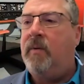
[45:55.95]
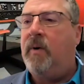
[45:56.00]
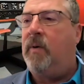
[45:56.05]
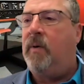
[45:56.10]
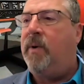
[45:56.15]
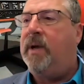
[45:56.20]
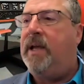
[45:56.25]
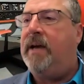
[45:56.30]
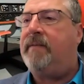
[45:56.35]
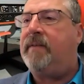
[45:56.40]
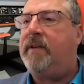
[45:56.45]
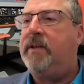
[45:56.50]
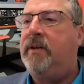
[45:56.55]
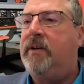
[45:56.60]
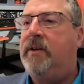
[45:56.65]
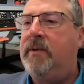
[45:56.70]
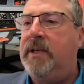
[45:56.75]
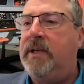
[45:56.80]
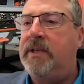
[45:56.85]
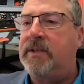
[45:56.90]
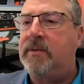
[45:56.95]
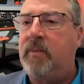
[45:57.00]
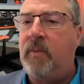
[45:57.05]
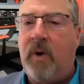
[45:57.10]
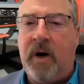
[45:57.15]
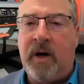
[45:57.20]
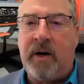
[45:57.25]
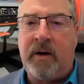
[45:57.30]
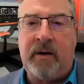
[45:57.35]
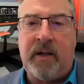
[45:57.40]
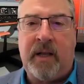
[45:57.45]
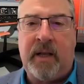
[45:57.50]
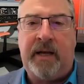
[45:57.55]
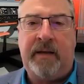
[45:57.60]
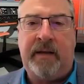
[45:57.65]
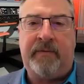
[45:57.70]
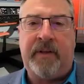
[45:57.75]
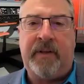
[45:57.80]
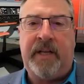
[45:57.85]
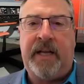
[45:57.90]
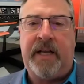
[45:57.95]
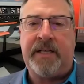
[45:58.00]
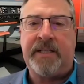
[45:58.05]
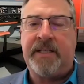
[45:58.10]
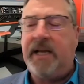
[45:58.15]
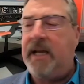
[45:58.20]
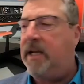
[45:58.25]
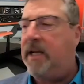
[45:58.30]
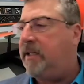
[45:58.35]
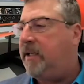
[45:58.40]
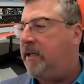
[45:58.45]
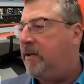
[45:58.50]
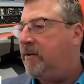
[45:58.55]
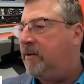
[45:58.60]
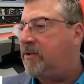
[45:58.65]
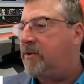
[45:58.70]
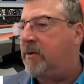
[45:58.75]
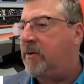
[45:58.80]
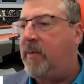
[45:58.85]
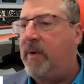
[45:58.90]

well, we have to do this water line for the next ten years,